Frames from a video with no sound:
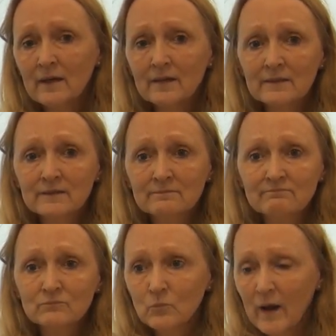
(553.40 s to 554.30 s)

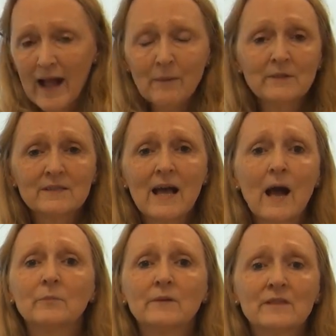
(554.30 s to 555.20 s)
And what happens,
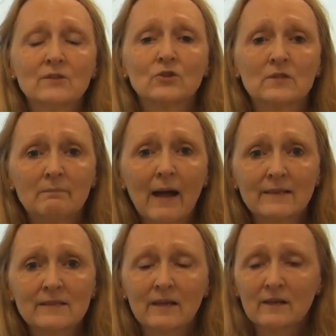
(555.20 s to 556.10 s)
happens, it doesn't
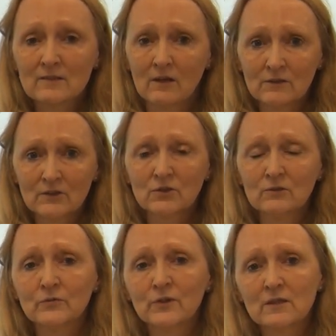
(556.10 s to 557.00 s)
matter. As long as
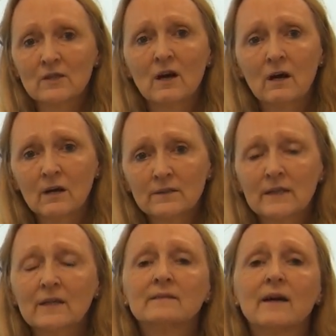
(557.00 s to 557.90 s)
you've worked
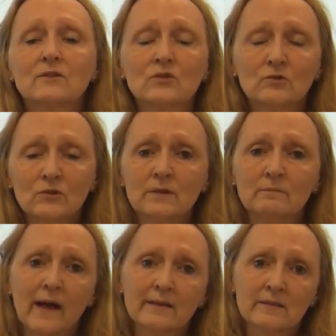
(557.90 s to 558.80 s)
hard, that's all
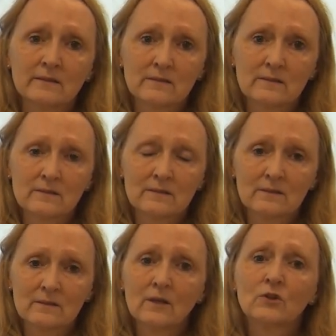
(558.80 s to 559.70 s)
that
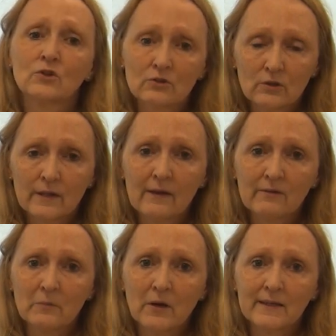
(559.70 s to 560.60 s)
matters. Good luck,
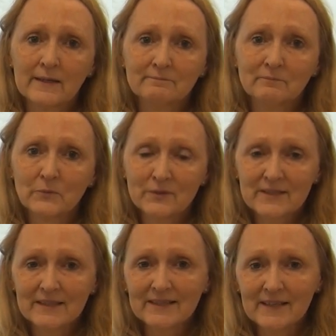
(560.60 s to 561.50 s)
everybody. We'll
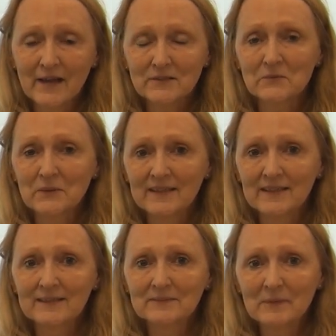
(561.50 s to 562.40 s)
see you next
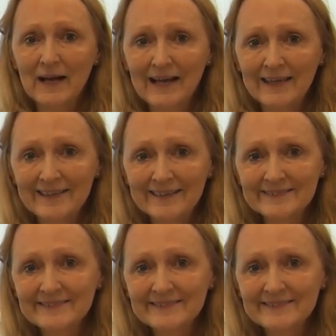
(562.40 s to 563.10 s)
week. Bye.